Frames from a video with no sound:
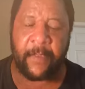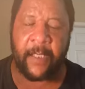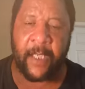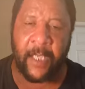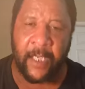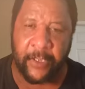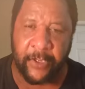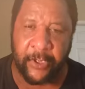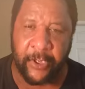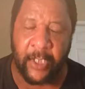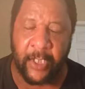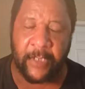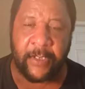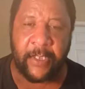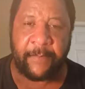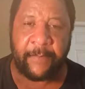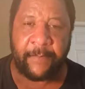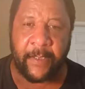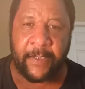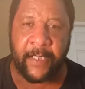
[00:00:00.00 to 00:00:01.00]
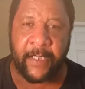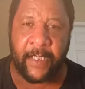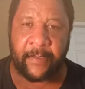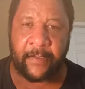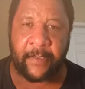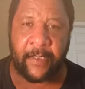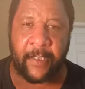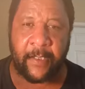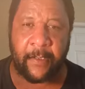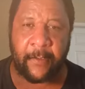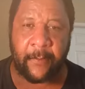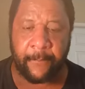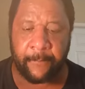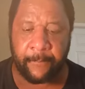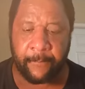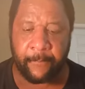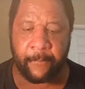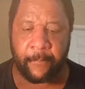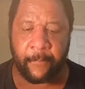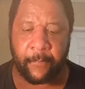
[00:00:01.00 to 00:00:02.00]
he judged him to death there.
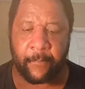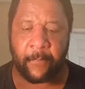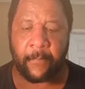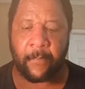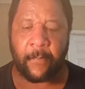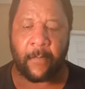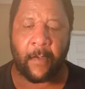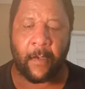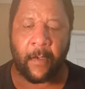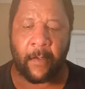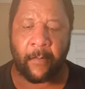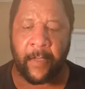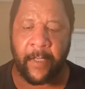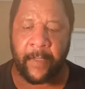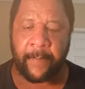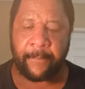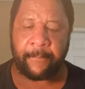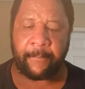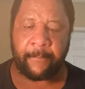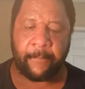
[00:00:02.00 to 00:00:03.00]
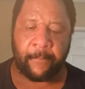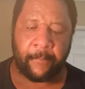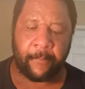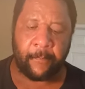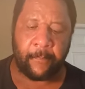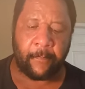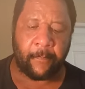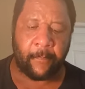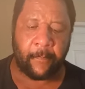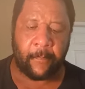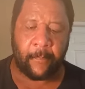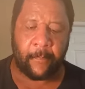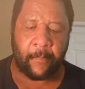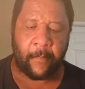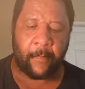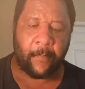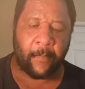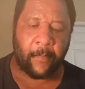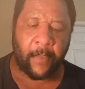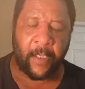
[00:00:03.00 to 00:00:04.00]
All right.
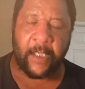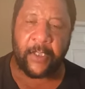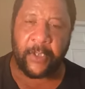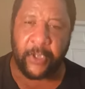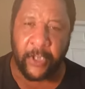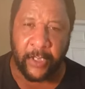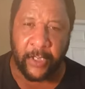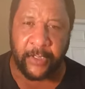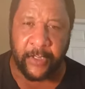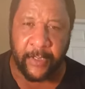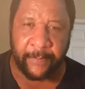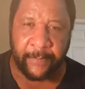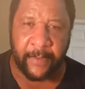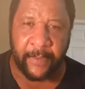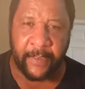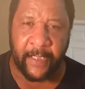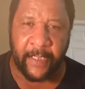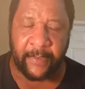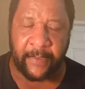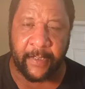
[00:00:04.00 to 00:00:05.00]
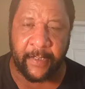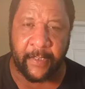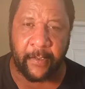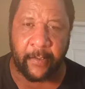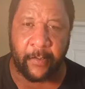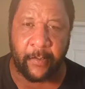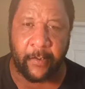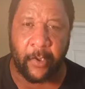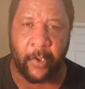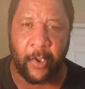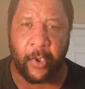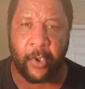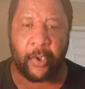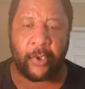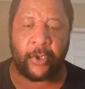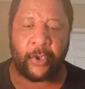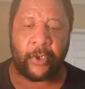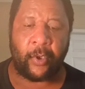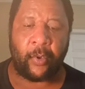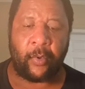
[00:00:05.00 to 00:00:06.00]
He judged him to death there.
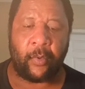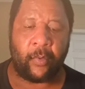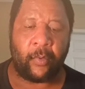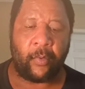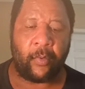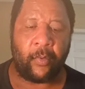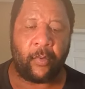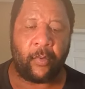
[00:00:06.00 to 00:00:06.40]
So